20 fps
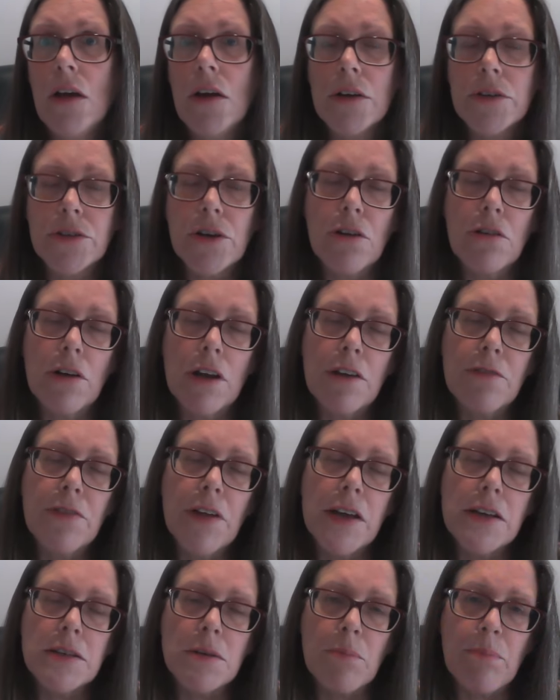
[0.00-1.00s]
So if
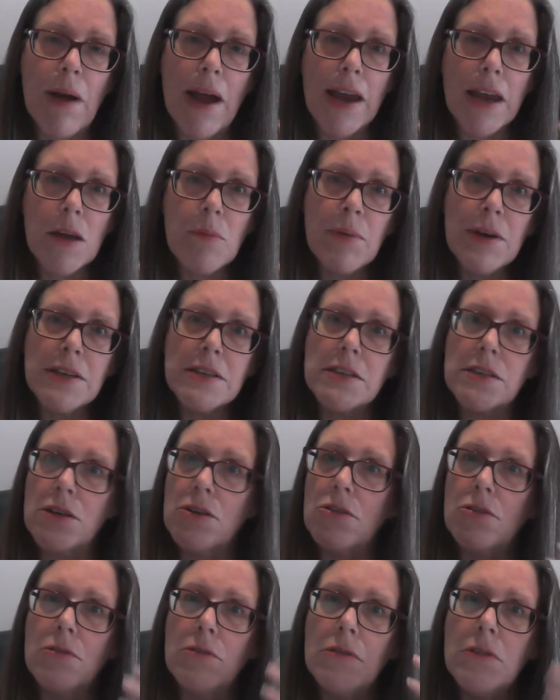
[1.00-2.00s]
there's a baby
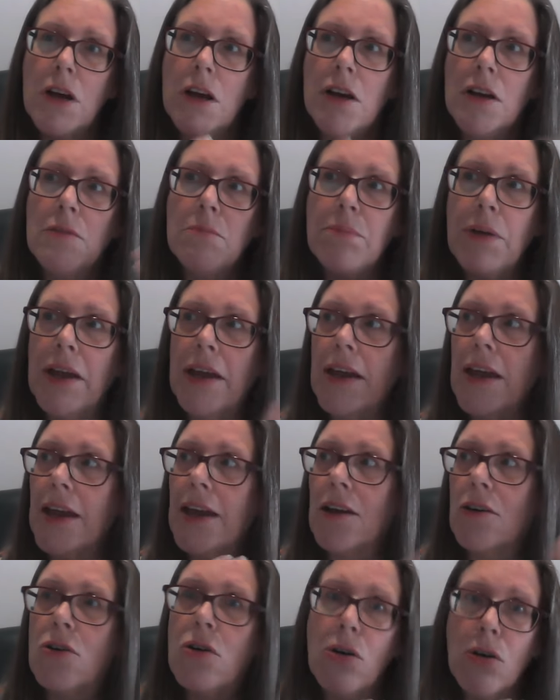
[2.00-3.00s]
still
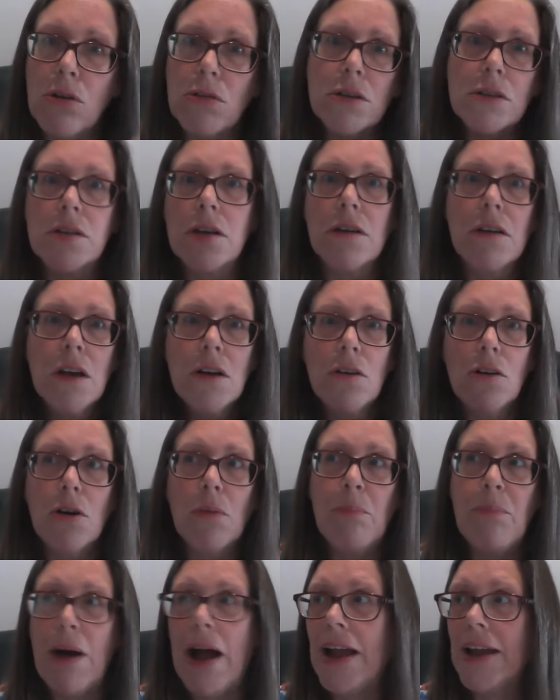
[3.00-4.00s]
being cooked or
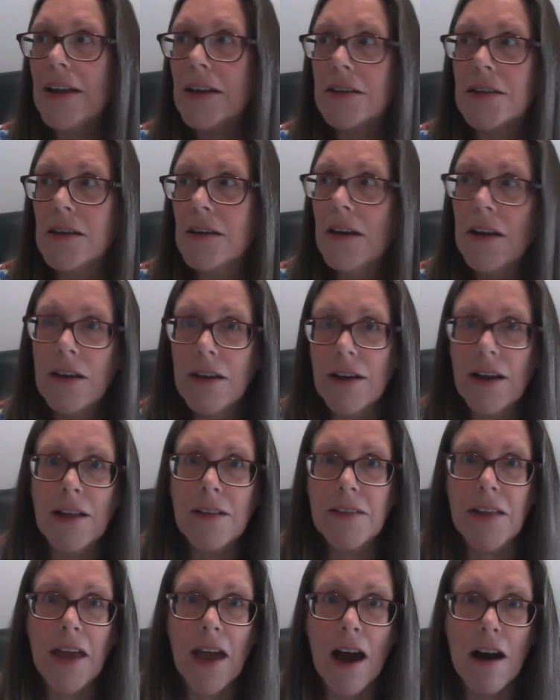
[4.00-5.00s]
baked
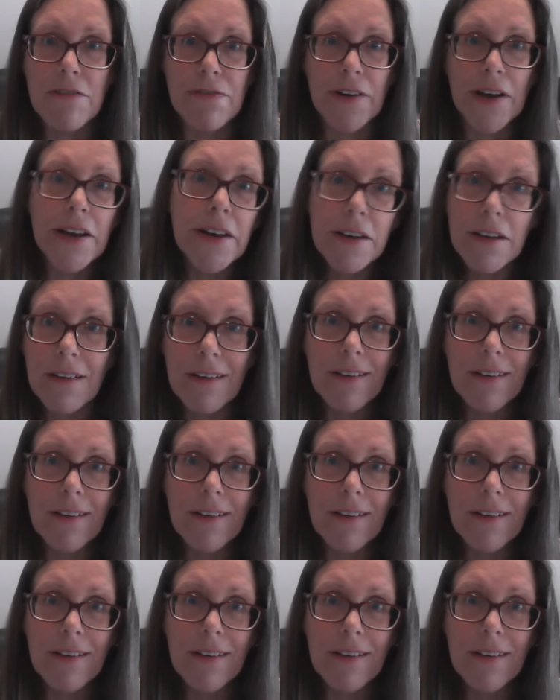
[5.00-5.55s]
in the oven,